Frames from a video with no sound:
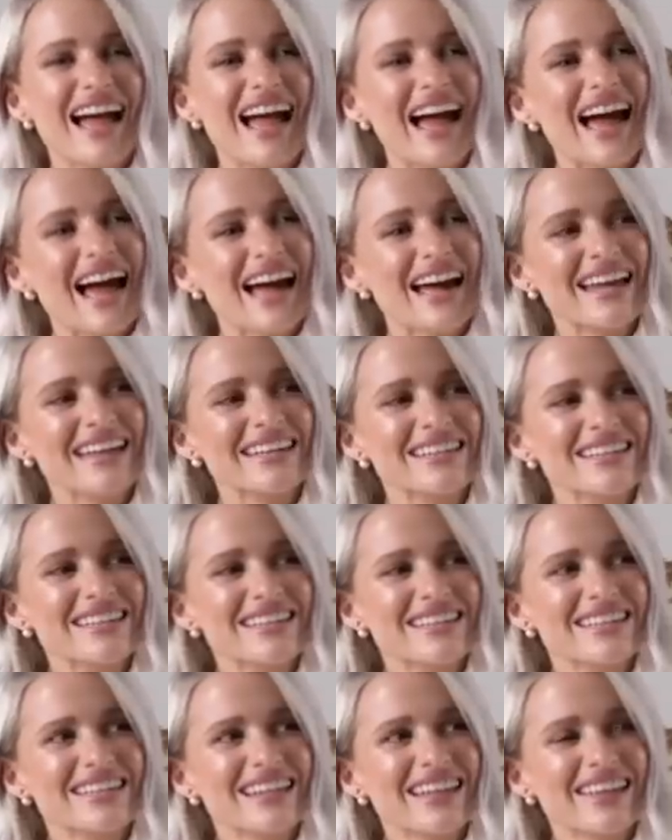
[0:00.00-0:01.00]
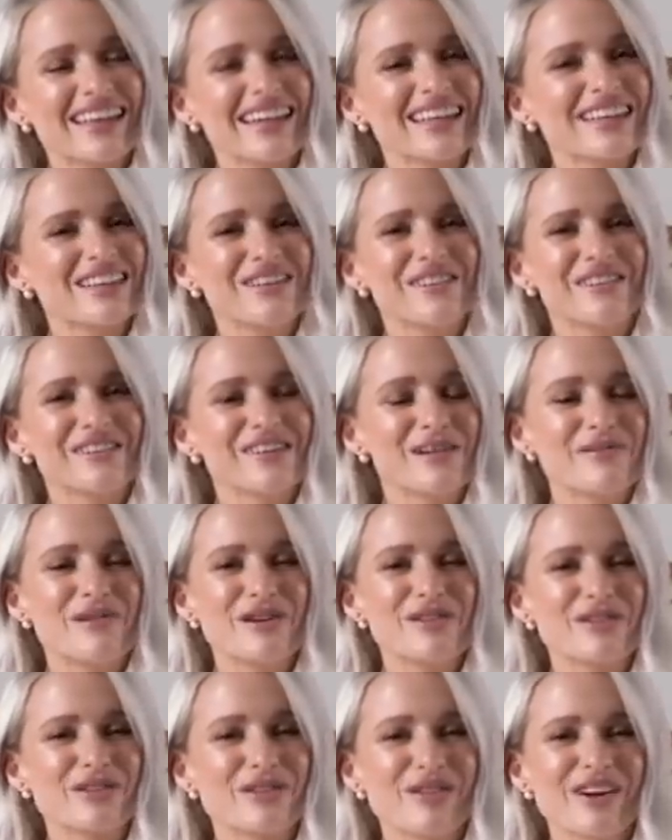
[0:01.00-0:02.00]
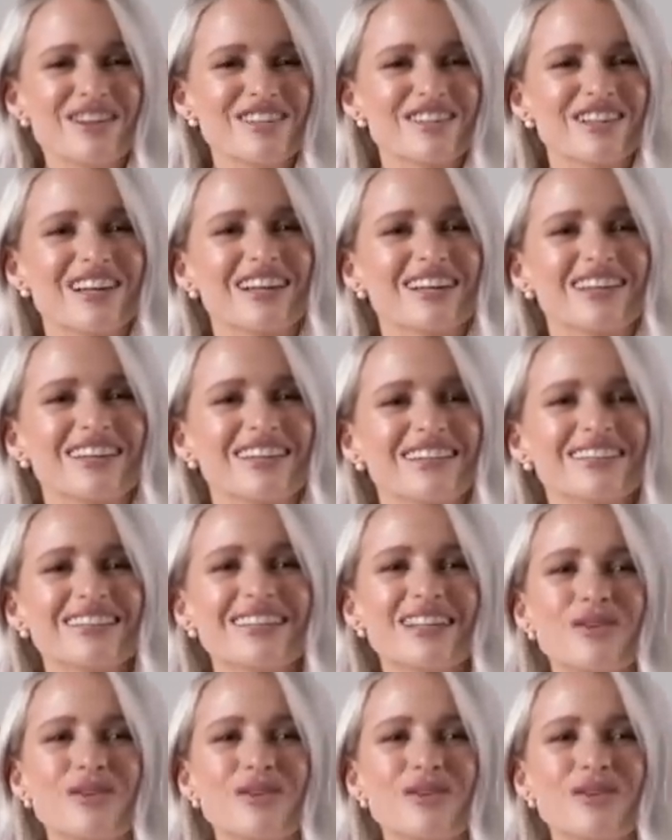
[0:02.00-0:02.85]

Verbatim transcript: and thank you so much for watching.